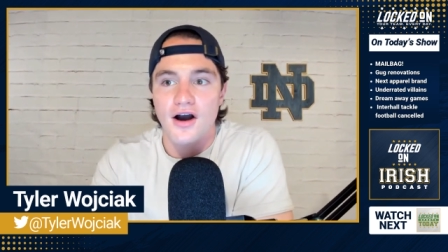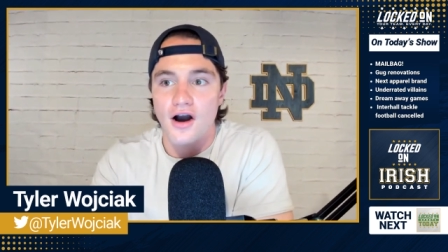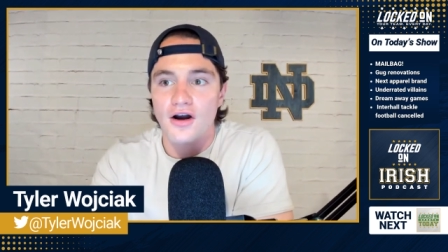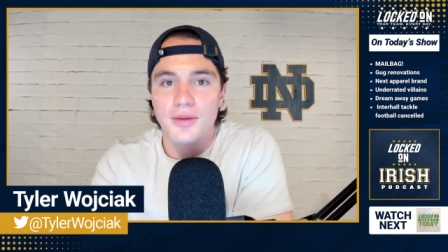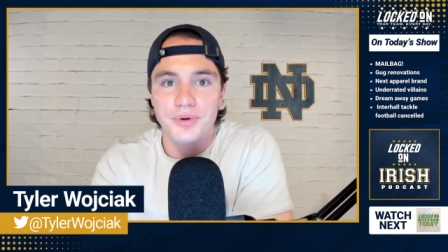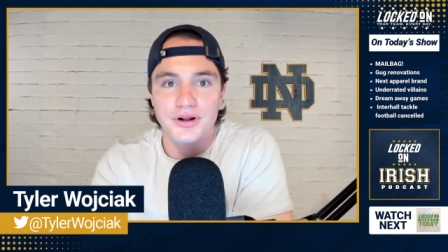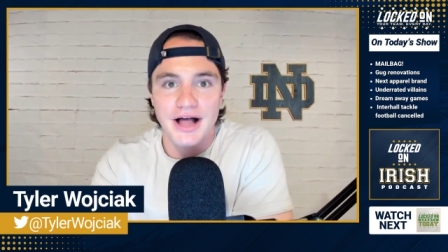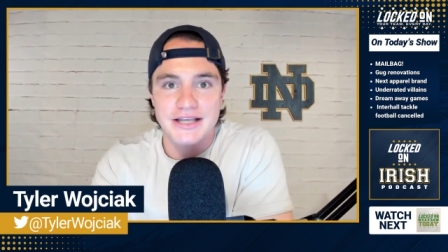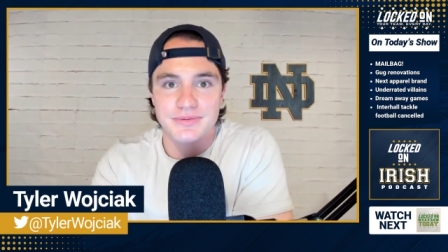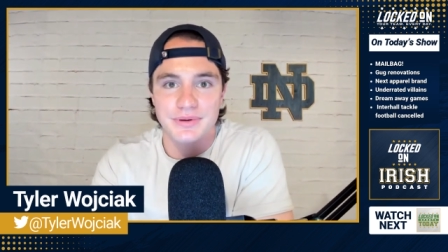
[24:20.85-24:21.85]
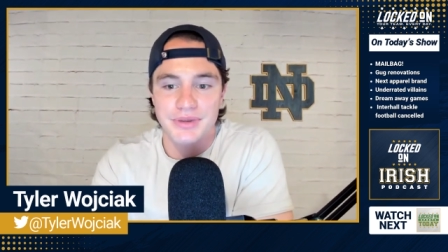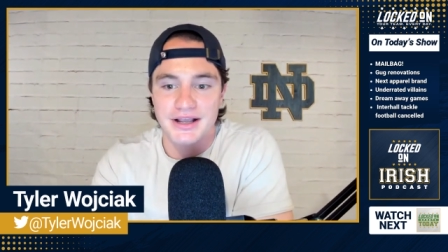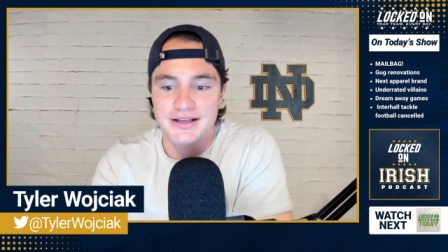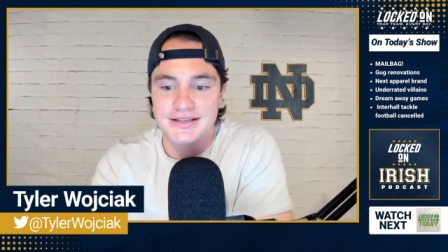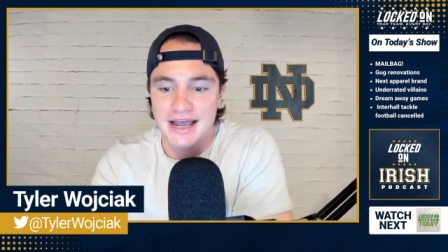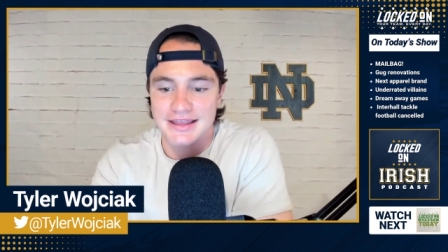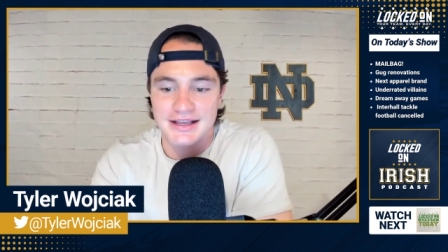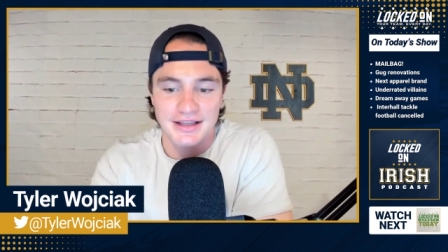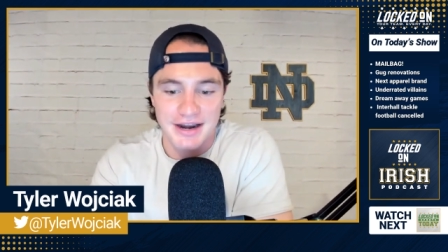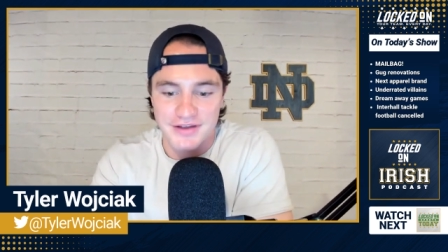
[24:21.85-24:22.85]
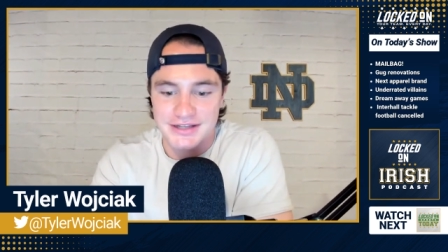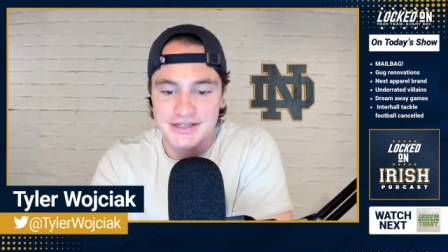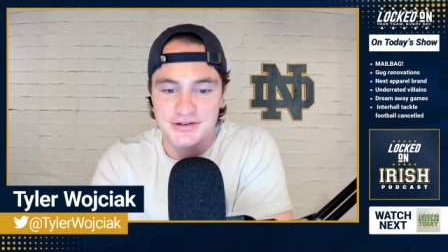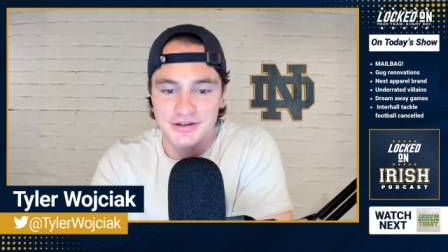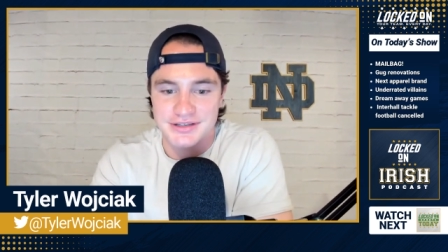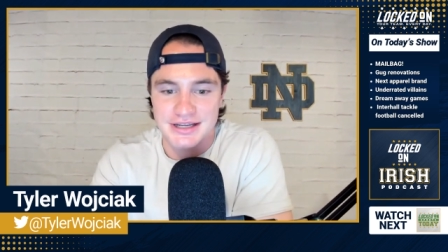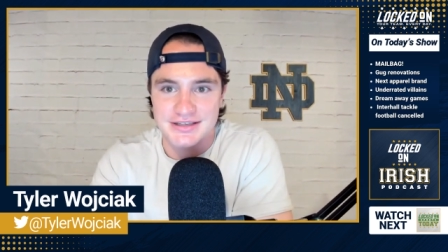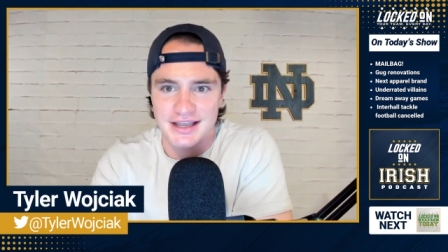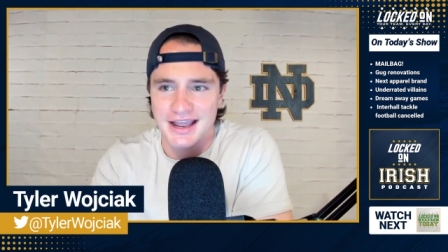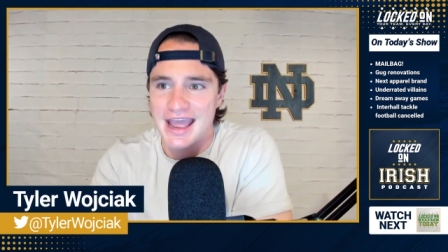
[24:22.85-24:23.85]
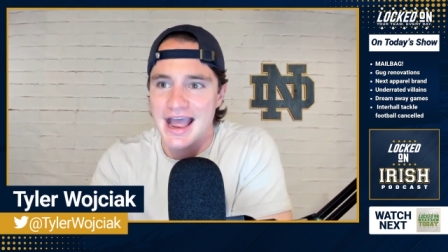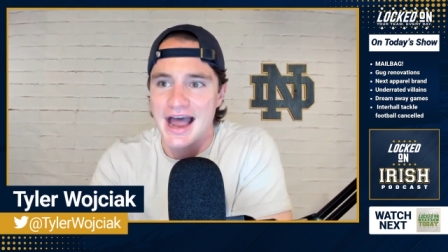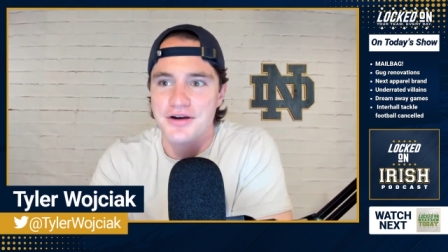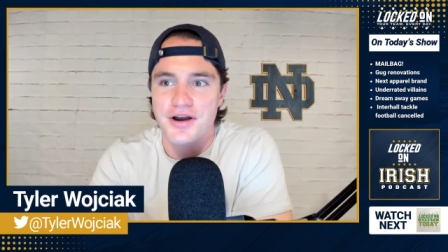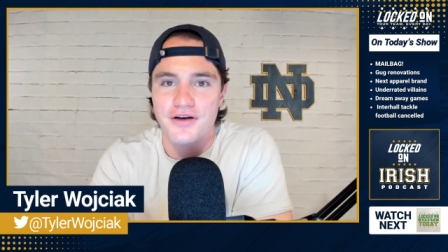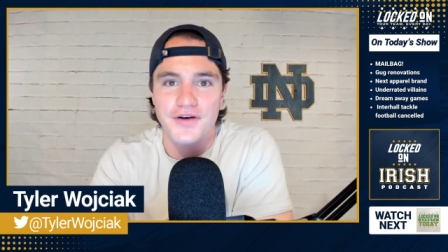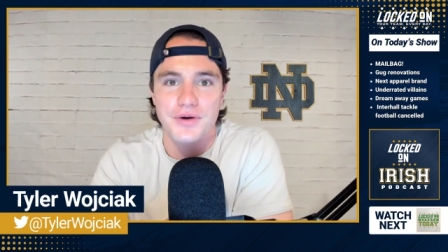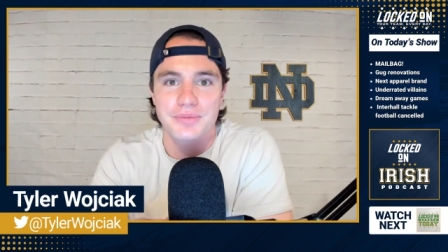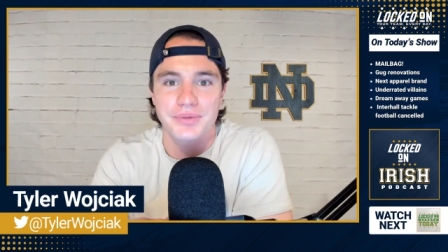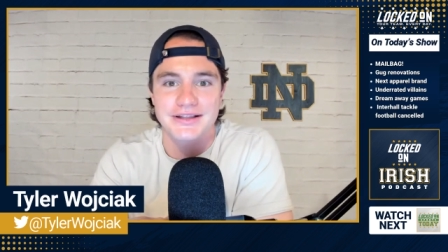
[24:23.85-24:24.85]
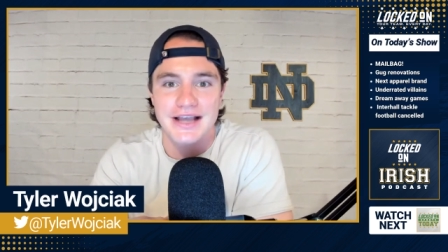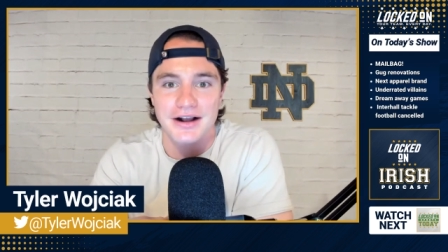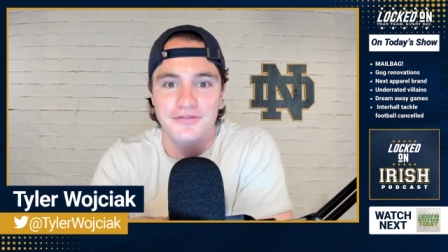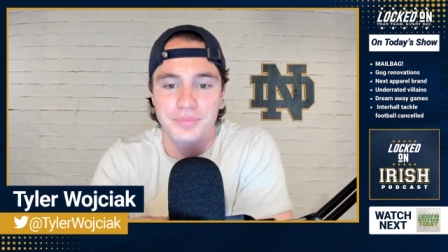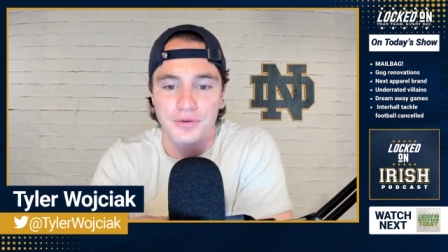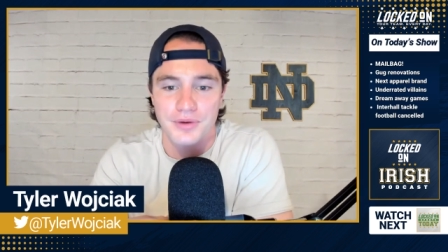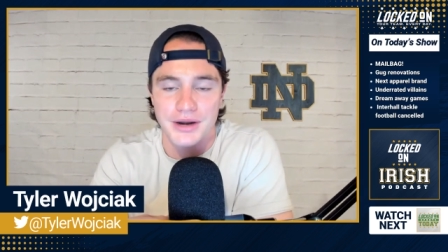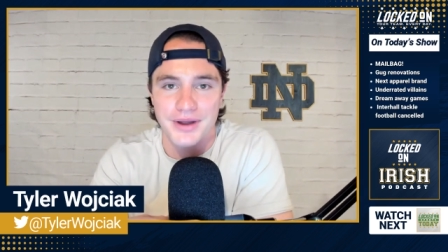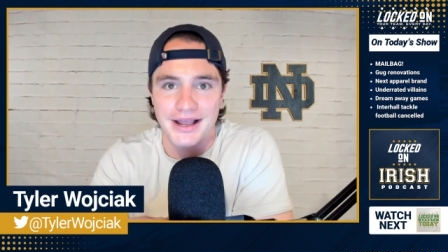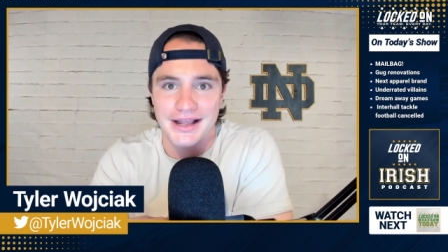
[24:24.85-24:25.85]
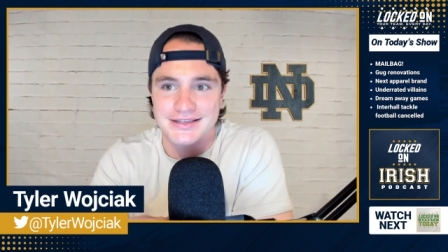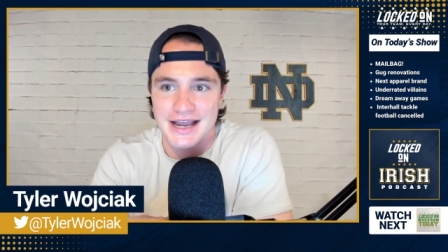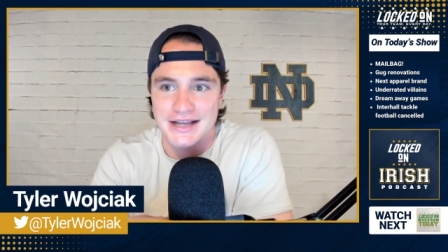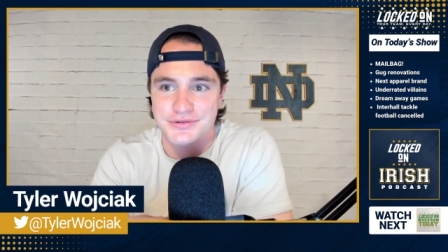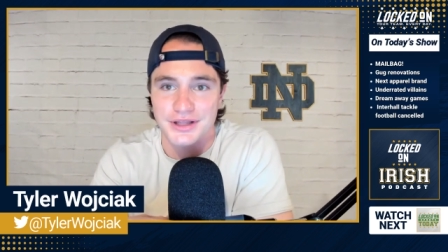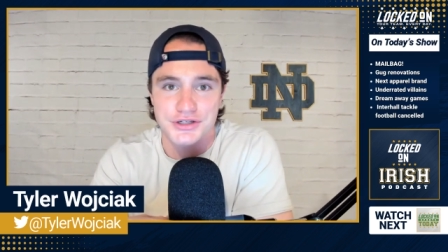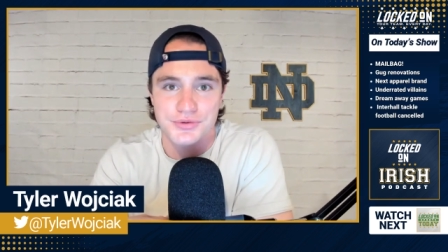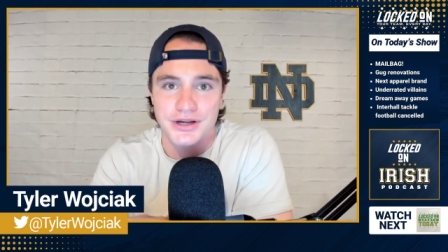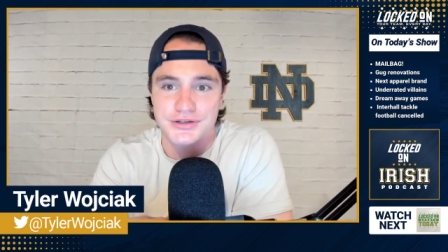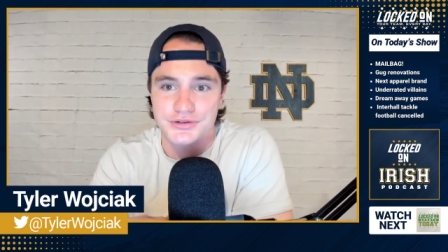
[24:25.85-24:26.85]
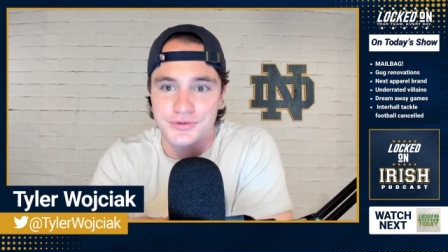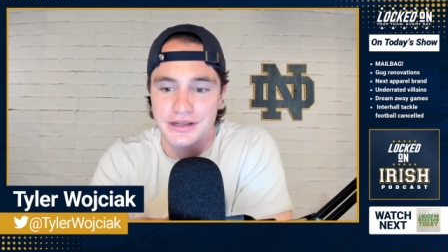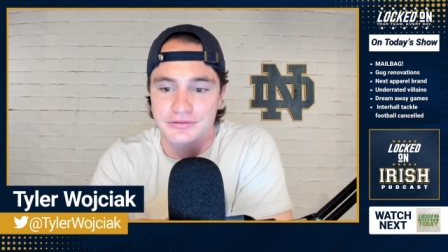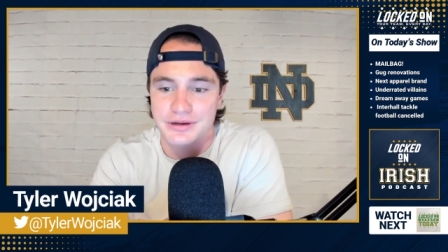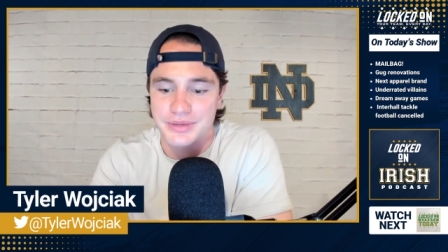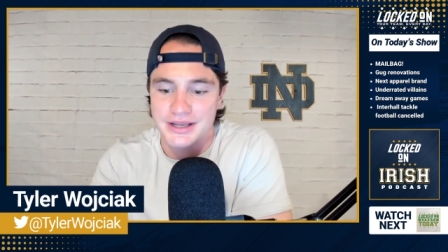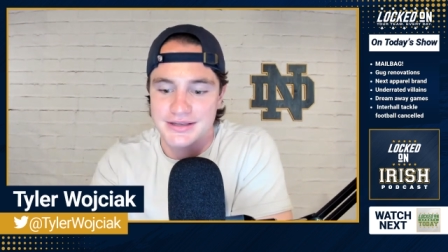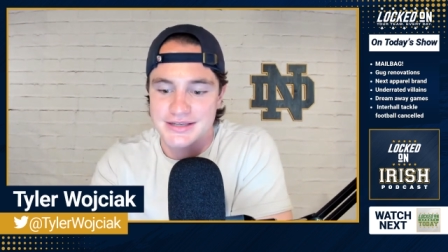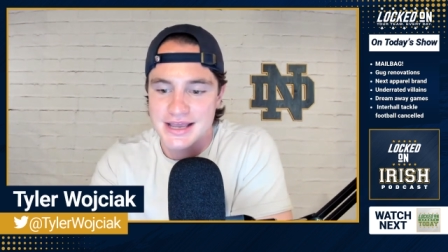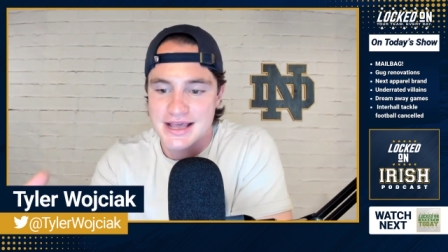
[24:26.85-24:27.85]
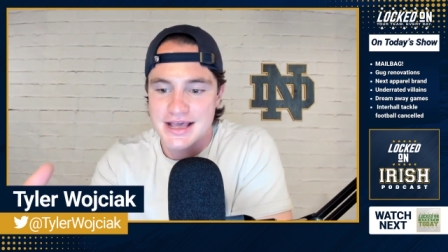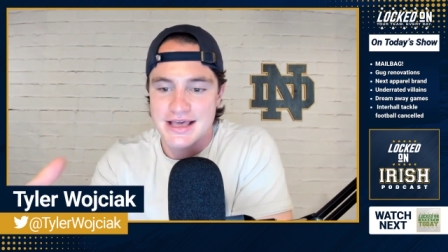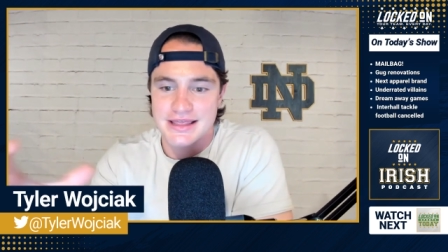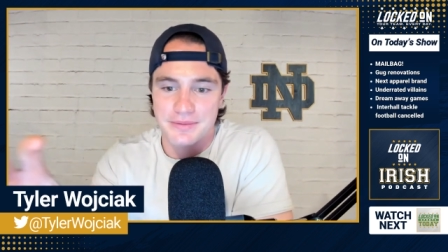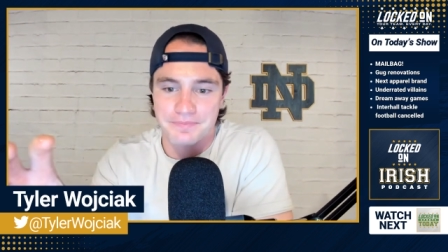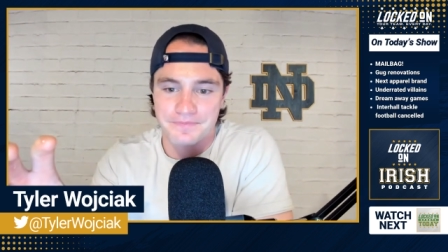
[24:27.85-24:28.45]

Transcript: are upperclassmen, because I think a lot of eighteen-year-olds kids are like, hey, I don't know if I want to play tackle football right away against guys who are like twenty-two, twenty-three, because the